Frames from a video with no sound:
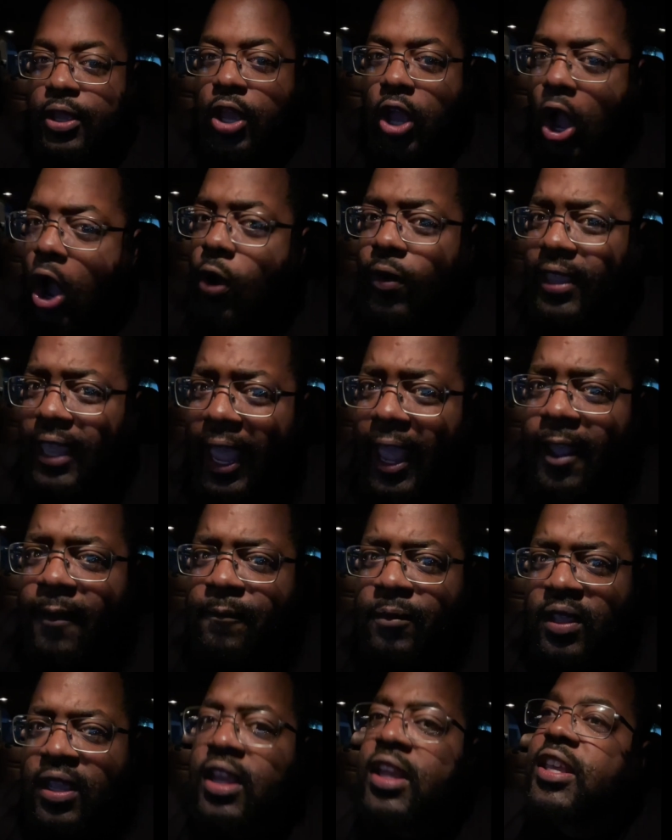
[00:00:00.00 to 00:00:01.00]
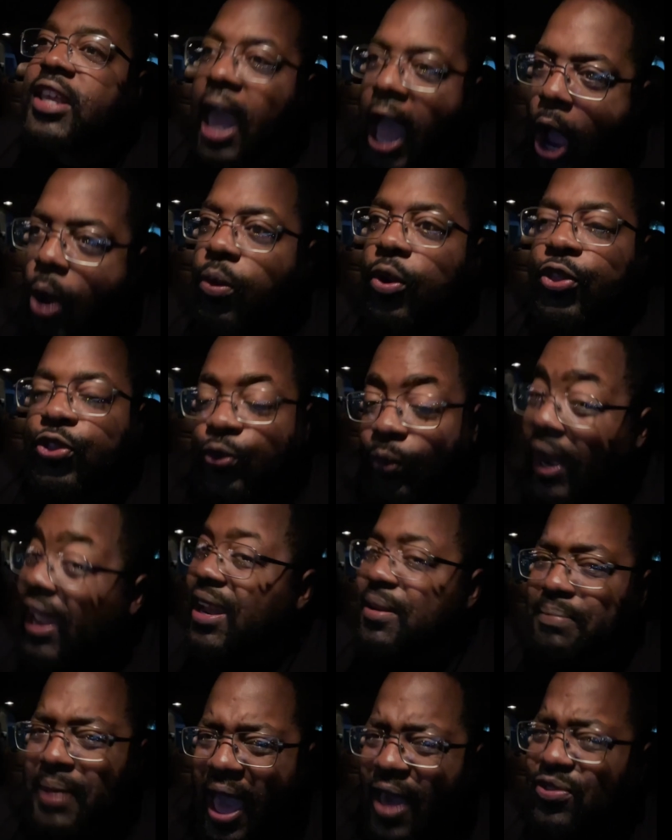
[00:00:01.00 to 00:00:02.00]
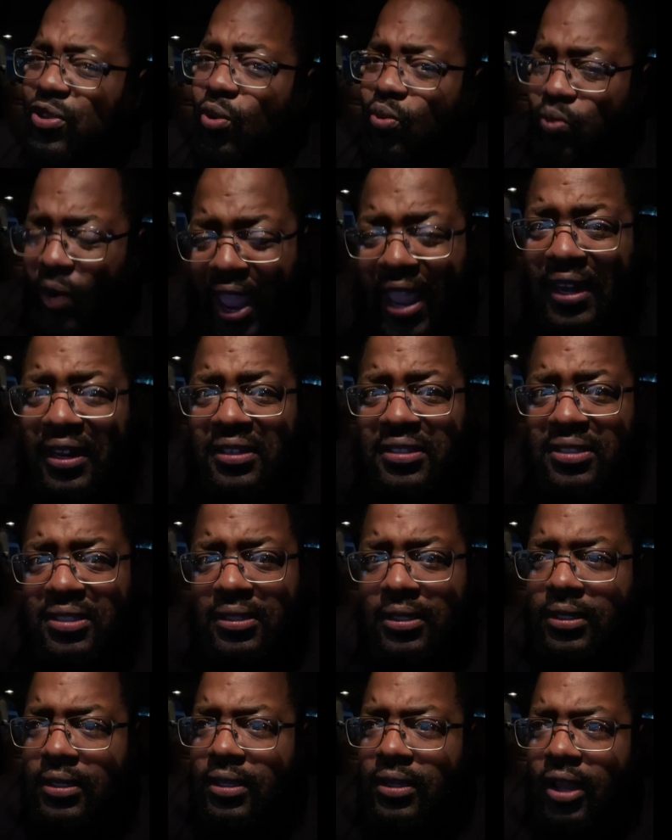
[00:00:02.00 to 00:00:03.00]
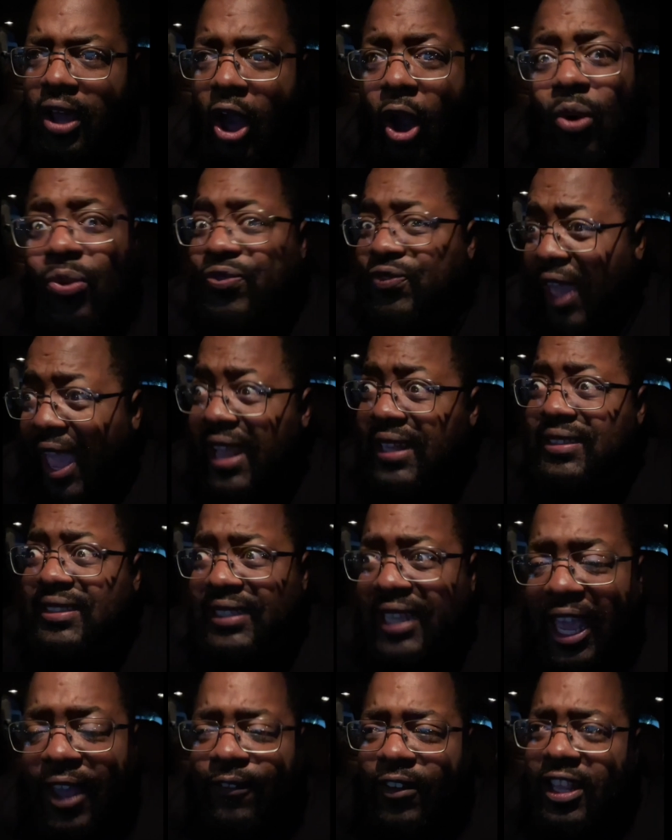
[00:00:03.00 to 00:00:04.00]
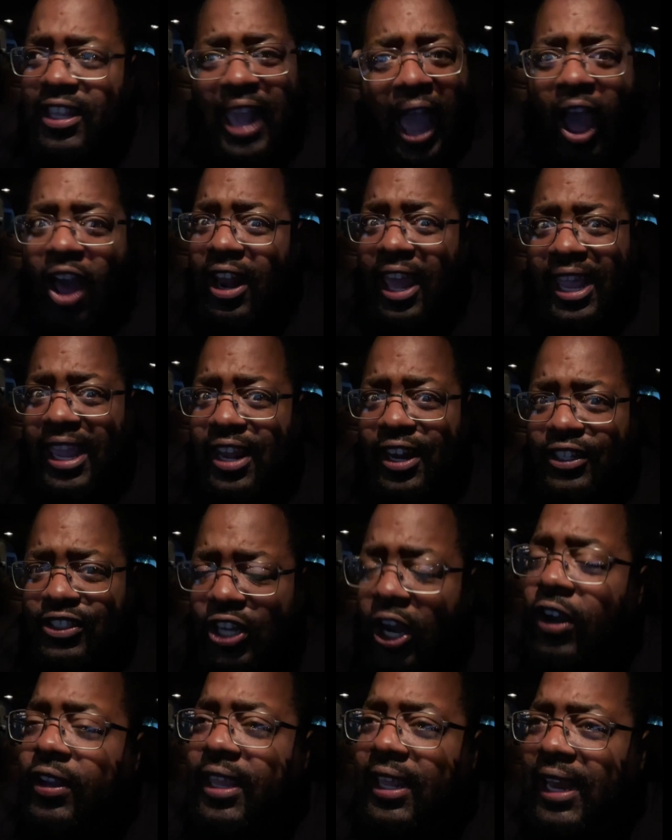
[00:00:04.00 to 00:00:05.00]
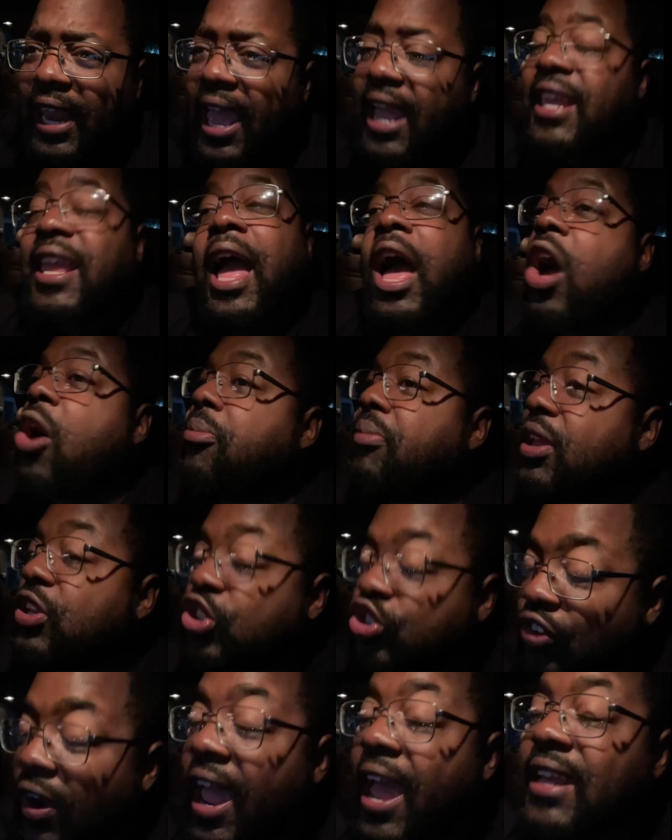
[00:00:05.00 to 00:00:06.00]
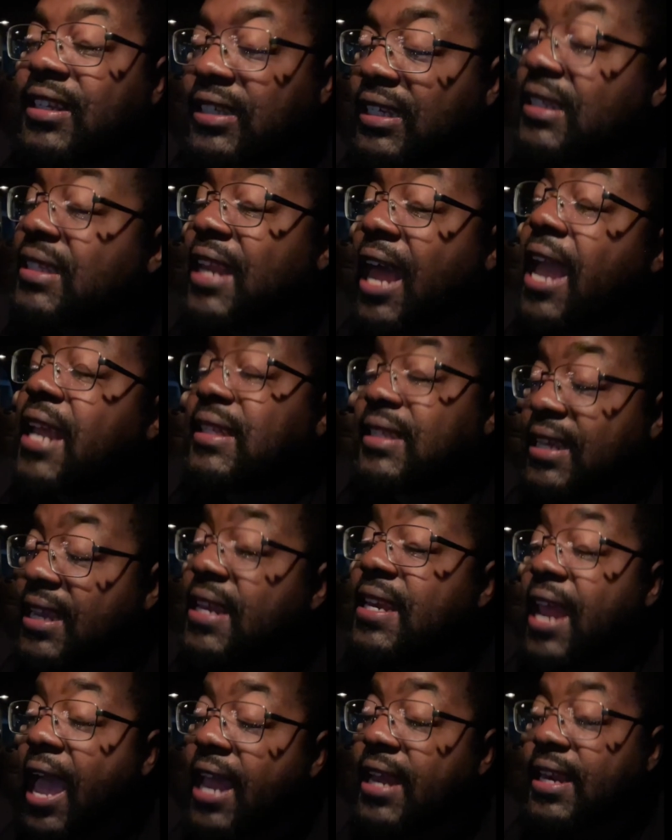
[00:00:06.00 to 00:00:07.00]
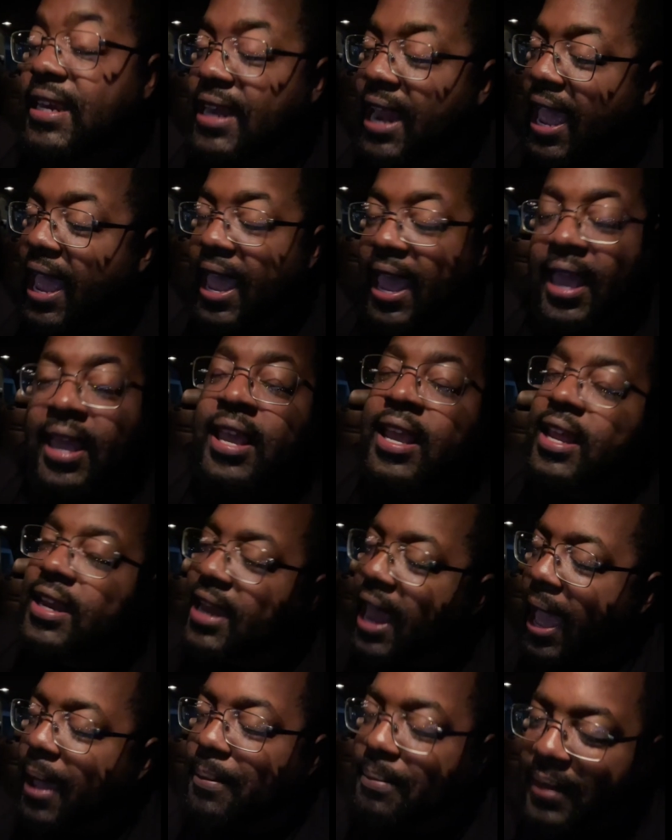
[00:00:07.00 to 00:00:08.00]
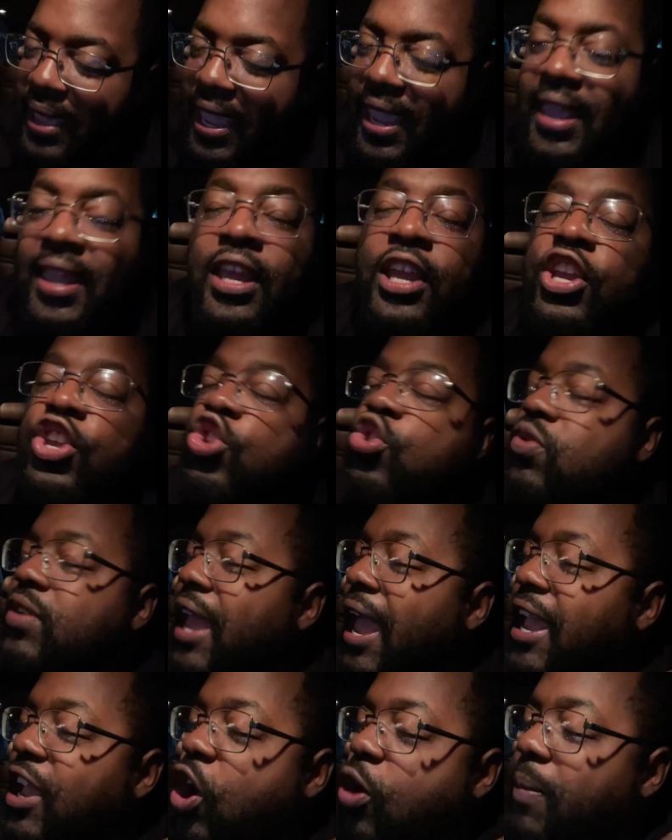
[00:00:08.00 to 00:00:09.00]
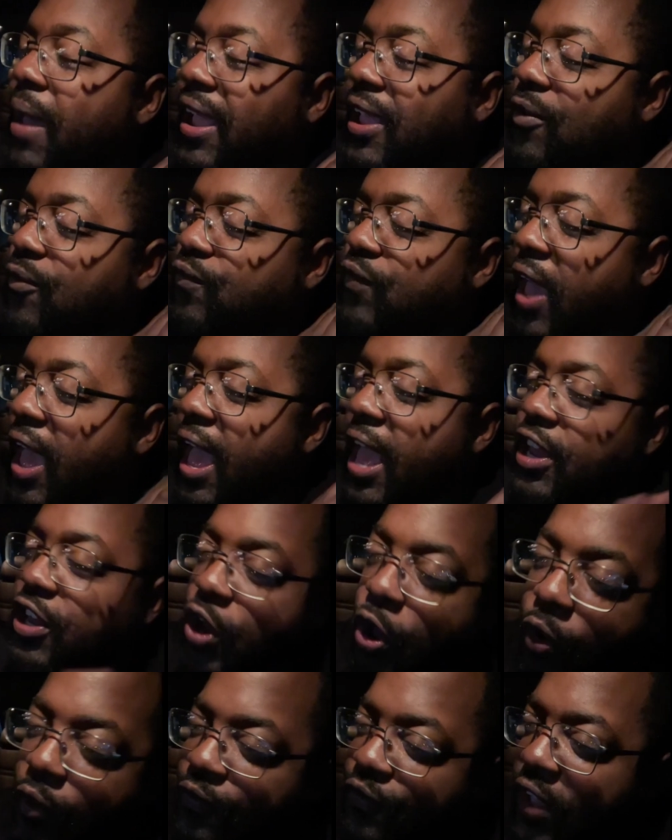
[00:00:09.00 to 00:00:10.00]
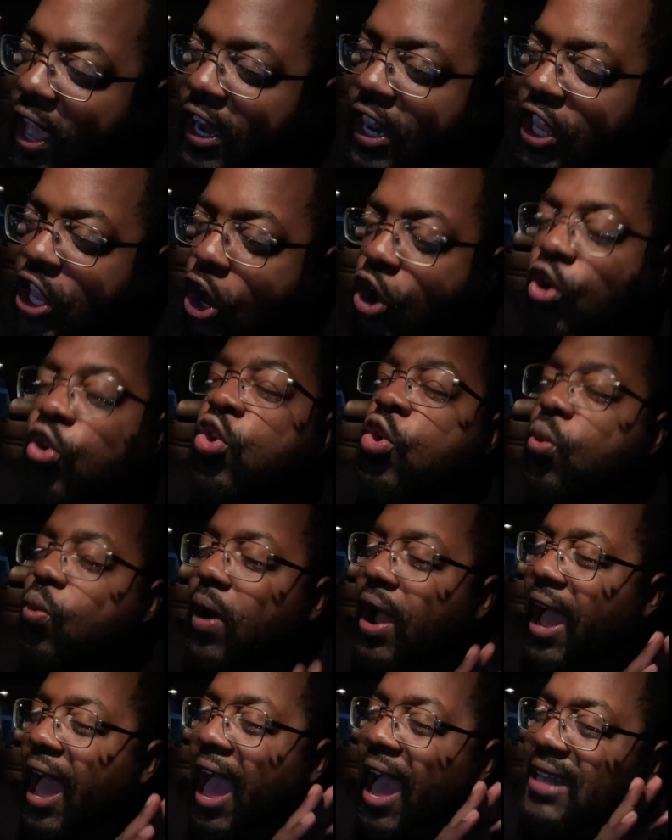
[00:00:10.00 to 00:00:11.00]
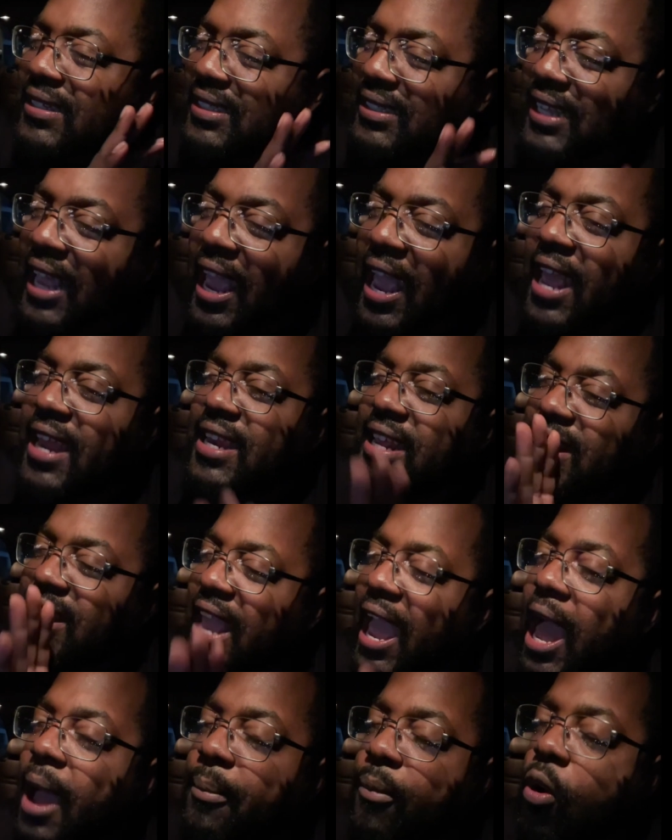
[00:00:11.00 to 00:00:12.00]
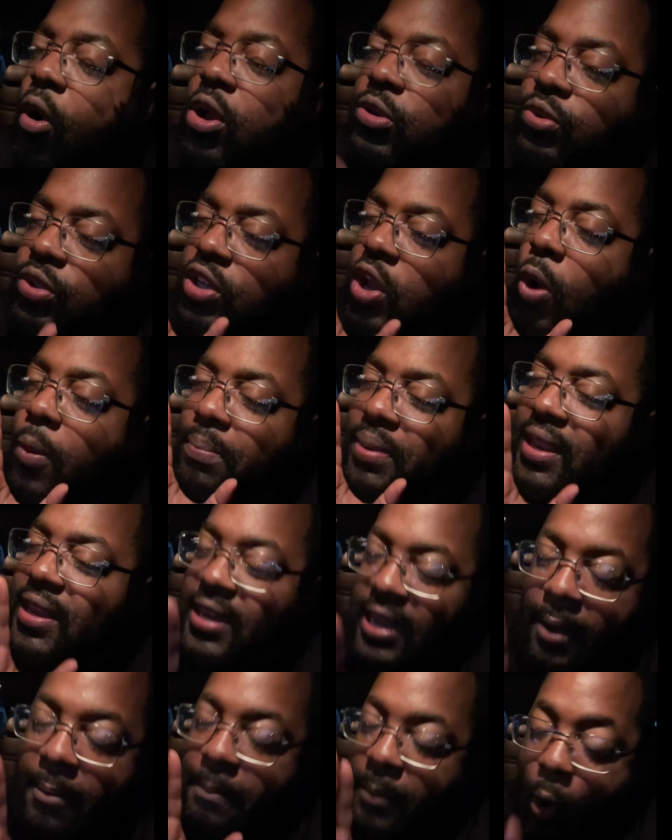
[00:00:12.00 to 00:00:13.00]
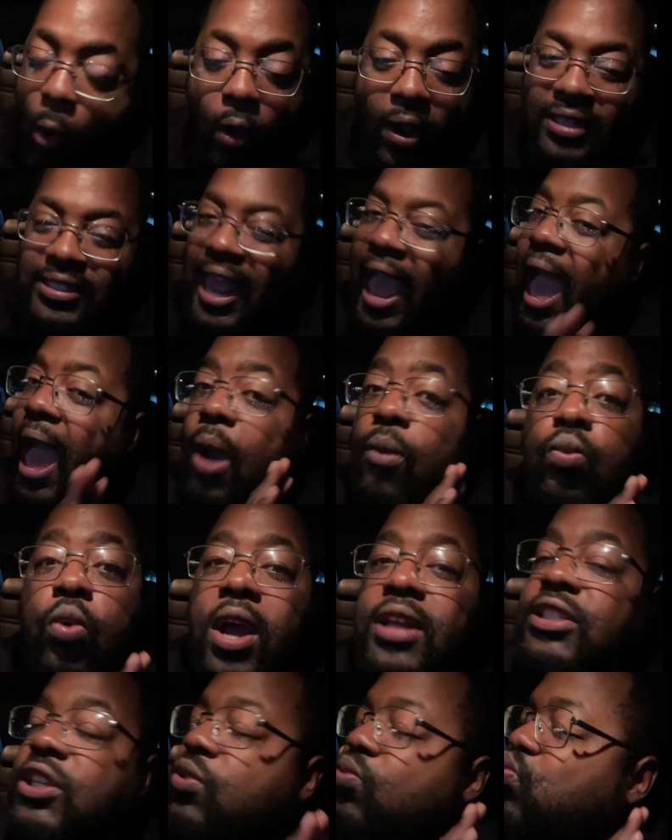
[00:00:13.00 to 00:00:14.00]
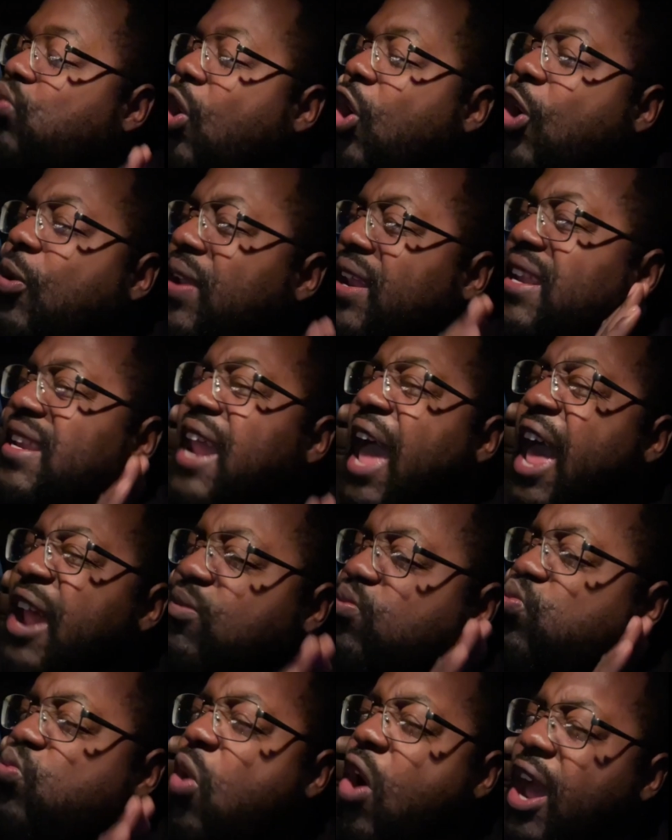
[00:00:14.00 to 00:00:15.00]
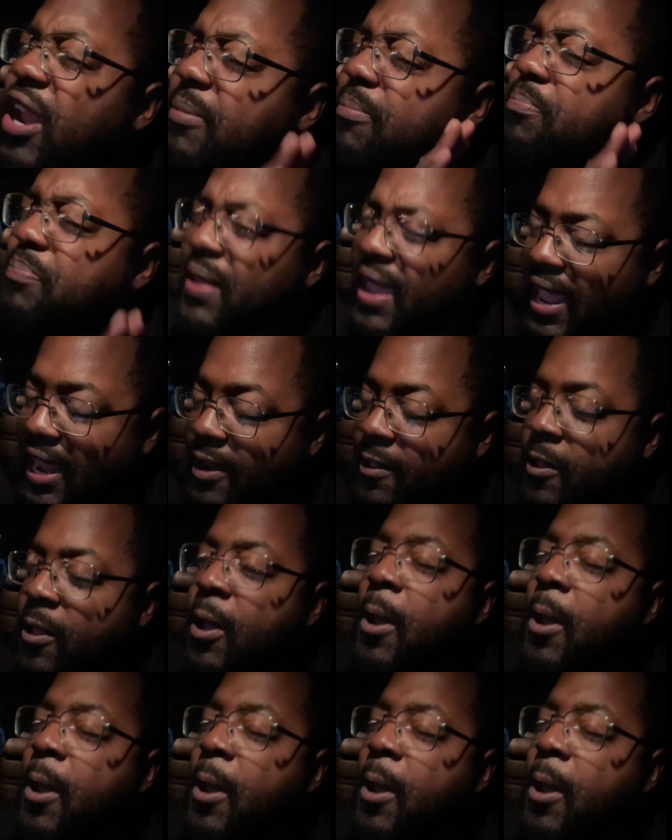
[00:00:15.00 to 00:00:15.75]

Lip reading: Okay? Y'all were threatened by the Raiders on Thanksgiving? Y'all ain't eat a turkey leg? Y'all been trash since 1999. Now, me, you can't go back and find no video where I said the Cowboys was going to be them boys. I wasn't worried not one bit.